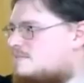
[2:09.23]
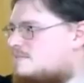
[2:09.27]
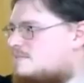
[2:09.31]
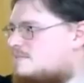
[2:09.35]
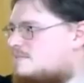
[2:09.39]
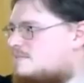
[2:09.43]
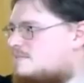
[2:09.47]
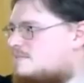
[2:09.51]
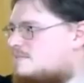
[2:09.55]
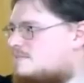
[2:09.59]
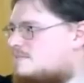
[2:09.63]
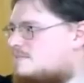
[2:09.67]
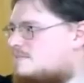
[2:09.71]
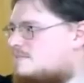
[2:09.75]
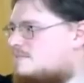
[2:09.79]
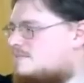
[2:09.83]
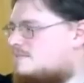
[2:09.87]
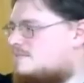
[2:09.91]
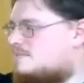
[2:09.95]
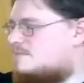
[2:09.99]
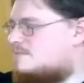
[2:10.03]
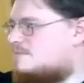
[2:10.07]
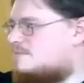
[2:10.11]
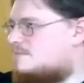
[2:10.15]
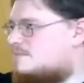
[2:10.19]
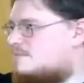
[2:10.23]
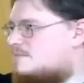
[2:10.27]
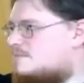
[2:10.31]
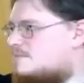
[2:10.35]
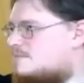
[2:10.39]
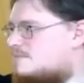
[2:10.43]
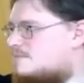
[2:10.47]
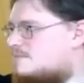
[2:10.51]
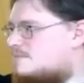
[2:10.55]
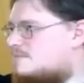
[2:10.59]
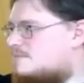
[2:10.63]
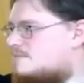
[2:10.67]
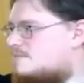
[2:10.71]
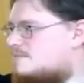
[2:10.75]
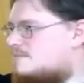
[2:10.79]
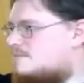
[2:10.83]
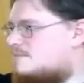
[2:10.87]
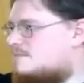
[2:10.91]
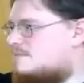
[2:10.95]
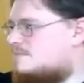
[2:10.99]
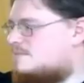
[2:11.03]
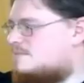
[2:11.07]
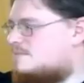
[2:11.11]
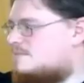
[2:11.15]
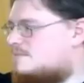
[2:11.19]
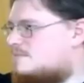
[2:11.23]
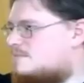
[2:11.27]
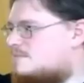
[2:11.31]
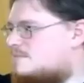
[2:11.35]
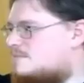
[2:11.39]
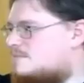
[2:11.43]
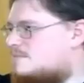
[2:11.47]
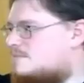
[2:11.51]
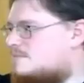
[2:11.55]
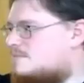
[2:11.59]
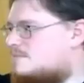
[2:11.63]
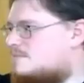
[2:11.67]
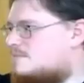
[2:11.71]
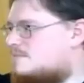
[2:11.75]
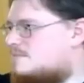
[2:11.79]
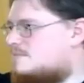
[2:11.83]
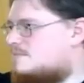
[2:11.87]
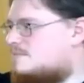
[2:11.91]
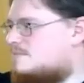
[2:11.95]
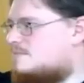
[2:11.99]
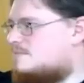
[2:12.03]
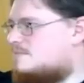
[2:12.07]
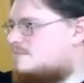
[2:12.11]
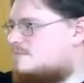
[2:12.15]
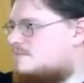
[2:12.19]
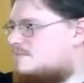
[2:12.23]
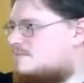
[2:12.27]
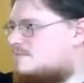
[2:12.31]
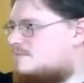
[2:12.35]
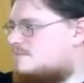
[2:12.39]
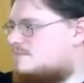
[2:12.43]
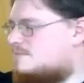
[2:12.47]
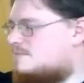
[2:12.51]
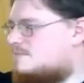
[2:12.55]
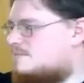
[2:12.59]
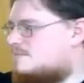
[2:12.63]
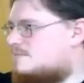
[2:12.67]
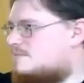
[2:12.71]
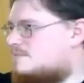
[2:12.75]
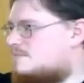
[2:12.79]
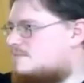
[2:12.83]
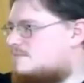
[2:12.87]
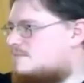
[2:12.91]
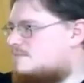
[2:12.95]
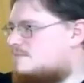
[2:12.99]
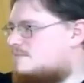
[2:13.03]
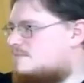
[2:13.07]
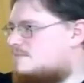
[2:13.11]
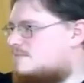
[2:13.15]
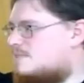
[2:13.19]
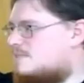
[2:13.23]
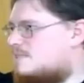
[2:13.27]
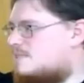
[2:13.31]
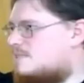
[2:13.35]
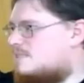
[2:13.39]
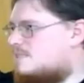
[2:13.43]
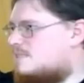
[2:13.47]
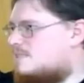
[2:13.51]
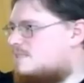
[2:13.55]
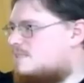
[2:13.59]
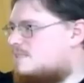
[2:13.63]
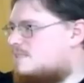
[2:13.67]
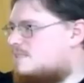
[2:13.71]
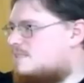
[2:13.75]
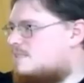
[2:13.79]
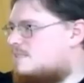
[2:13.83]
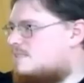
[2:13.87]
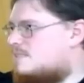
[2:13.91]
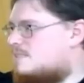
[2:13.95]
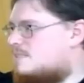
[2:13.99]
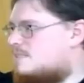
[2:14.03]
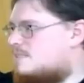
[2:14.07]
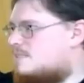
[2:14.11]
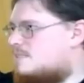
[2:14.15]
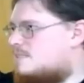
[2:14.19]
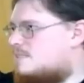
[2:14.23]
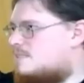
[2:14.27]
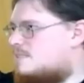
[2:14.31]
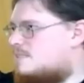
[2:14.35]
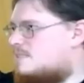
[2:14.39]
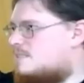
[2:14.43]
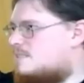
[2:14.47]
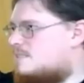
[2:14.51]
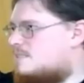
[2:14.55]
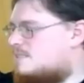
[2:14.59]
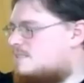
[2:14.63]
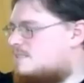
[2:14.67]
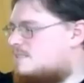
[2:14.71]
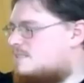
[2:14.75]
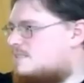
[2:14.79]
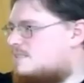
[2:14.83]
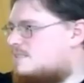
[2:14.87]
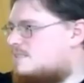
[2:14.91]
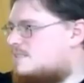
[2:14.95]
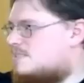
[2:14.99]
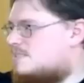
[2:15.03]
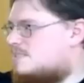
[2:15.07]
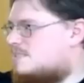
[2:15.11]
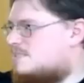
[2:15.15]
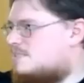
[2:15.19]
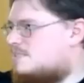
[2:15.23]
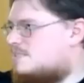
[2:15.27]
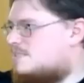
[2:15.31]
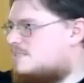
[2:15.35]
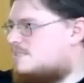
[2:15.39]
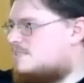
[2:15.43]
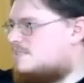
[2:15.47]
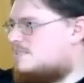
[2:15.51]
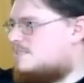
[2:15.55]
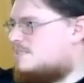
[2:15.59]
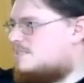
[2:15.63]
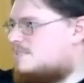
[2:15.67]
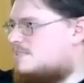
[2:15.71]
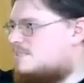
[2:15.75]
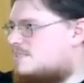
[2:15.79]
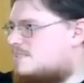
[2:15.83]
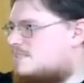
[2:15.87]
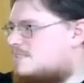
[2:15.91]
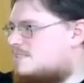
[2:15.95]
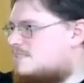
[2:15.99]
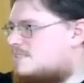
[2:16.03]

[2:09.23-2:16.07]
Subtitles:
(silent)